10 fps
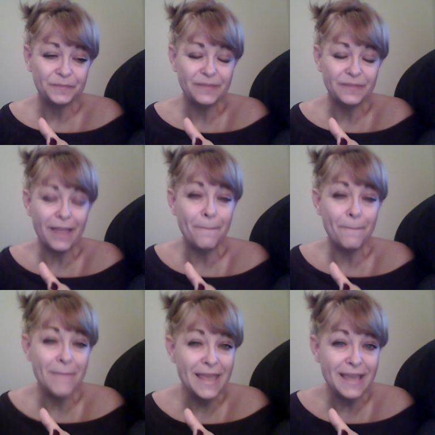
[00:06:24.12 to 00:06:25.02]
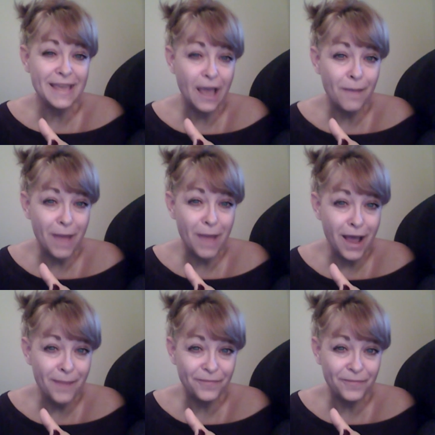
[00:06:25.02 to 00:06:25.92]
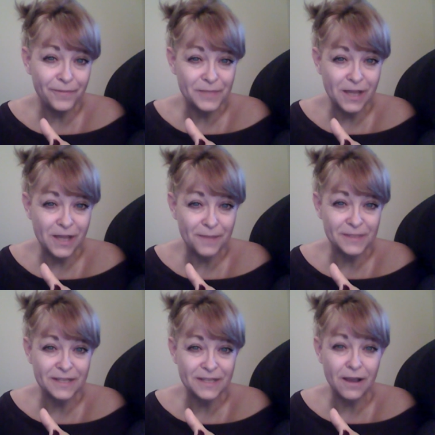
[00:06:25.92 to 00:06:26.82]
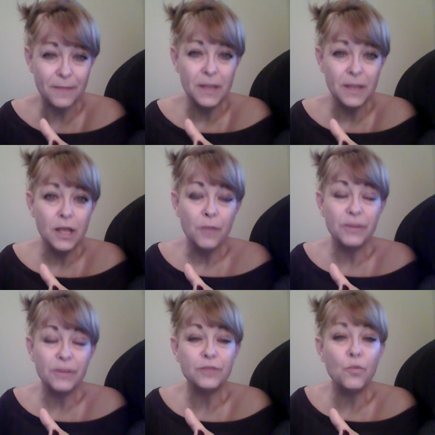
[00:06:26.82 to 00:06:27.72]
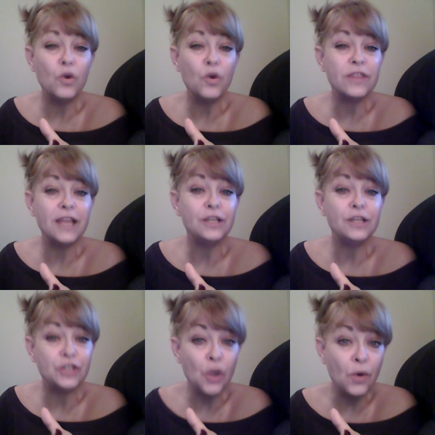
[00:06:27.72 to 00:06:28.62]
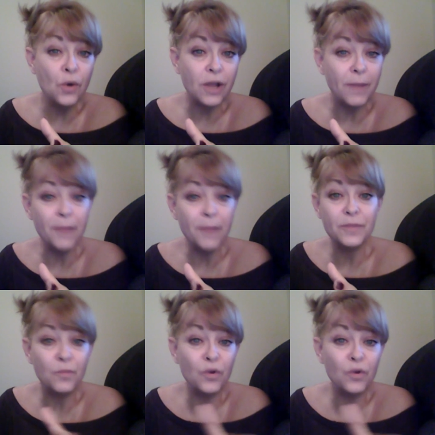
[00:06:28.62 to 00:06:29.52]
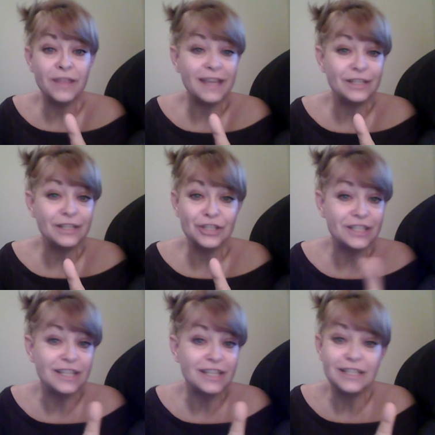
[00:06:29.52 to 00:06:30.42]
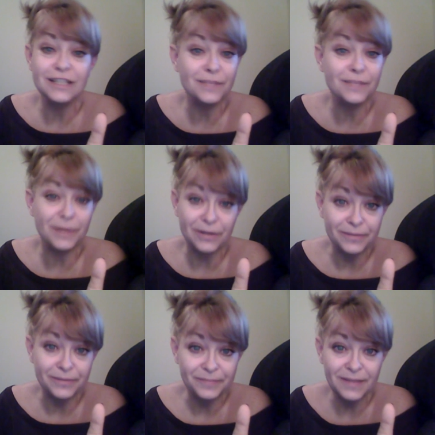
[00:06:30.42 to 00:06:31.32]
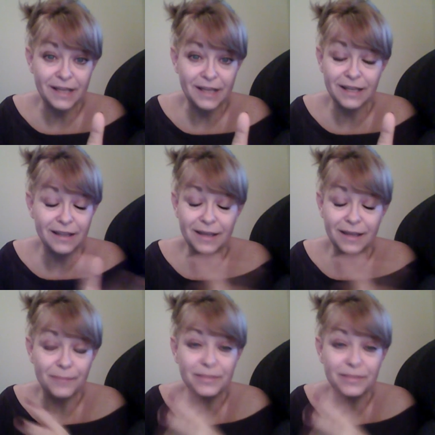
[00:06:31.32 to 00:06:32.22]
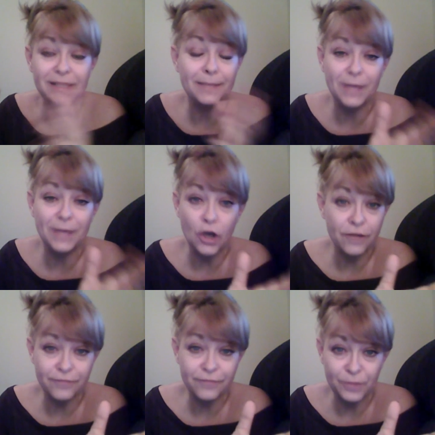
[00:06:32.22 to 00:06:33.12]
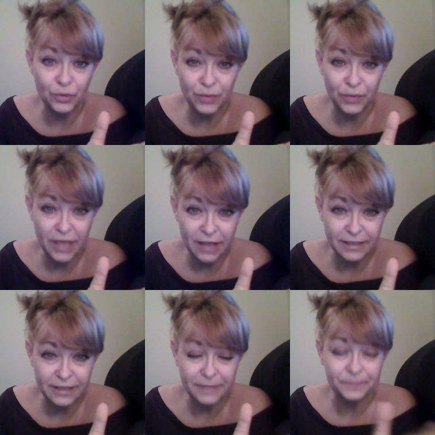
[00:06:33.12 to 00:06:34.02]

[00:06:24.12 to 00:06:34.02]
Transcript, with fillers: that may come up from time to time, but the more they don't come up, the more they can just disappear and completely be gone from your reality.